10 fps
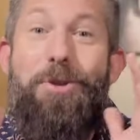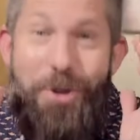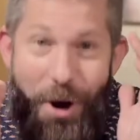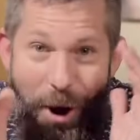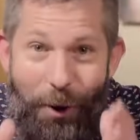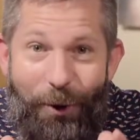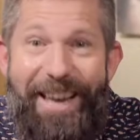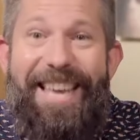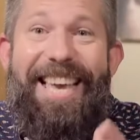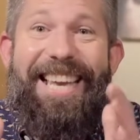no,
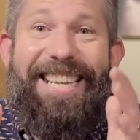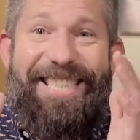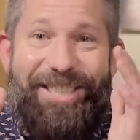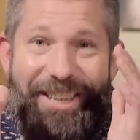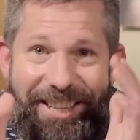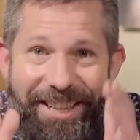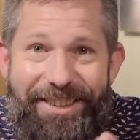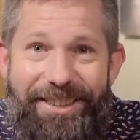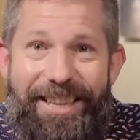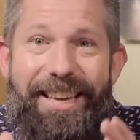it is
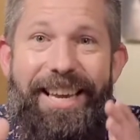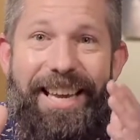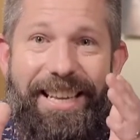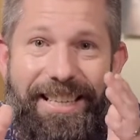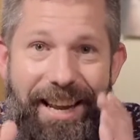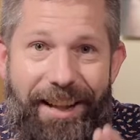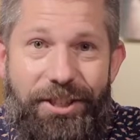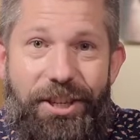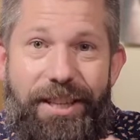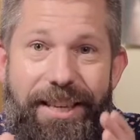clearly
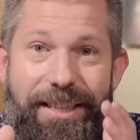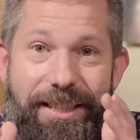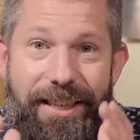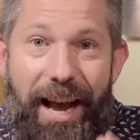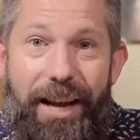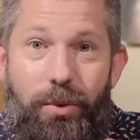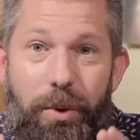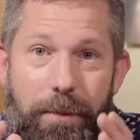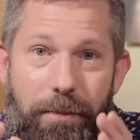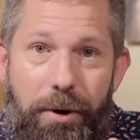intelligently designed
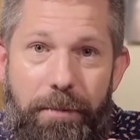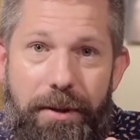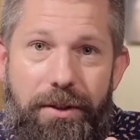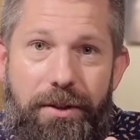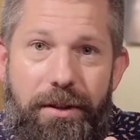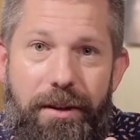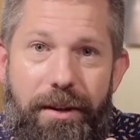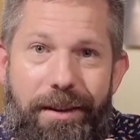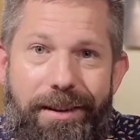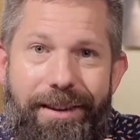with a purpose.
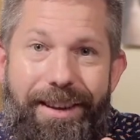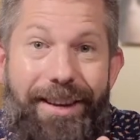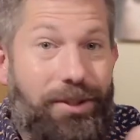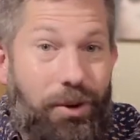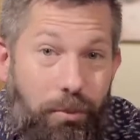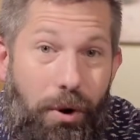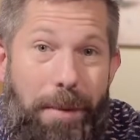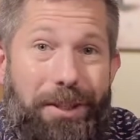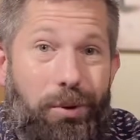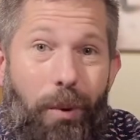So
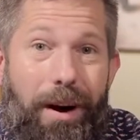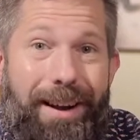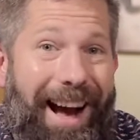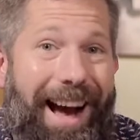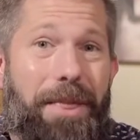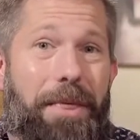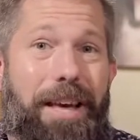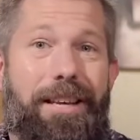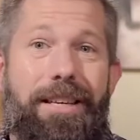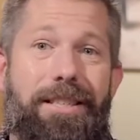premise one, I
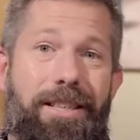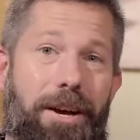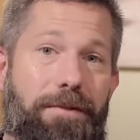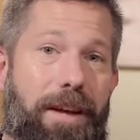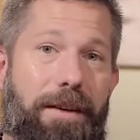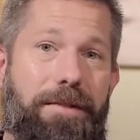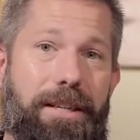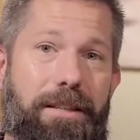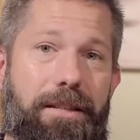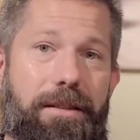think, is
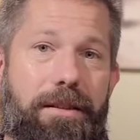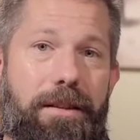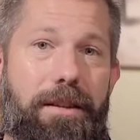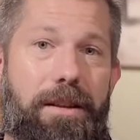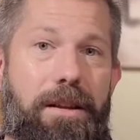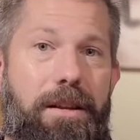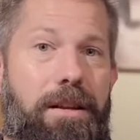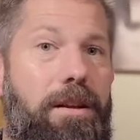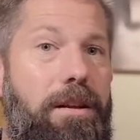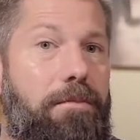self-evident.
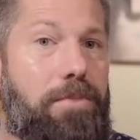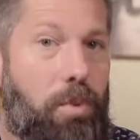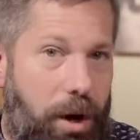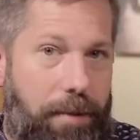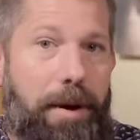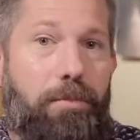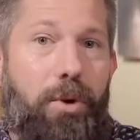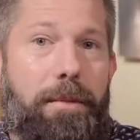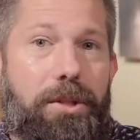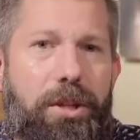But what about
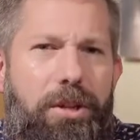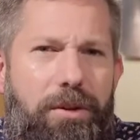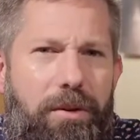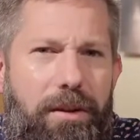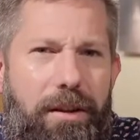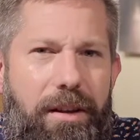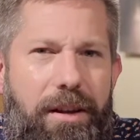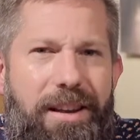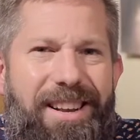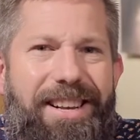premise two?
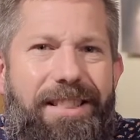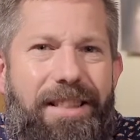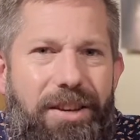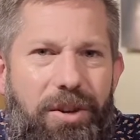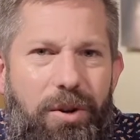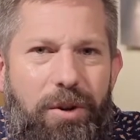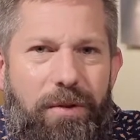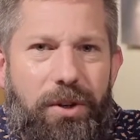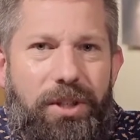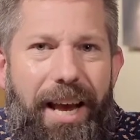The
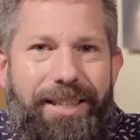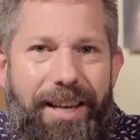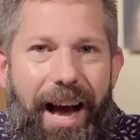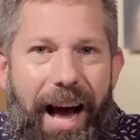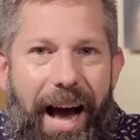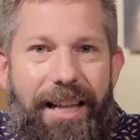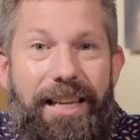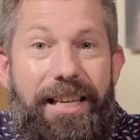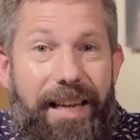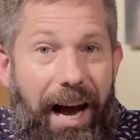universe has a
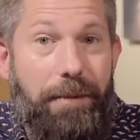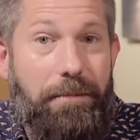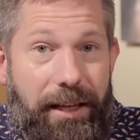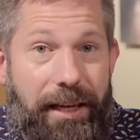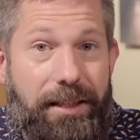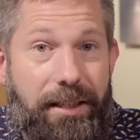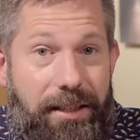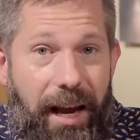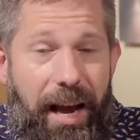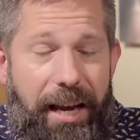highly complex
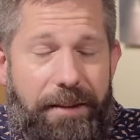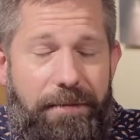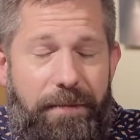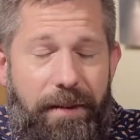design.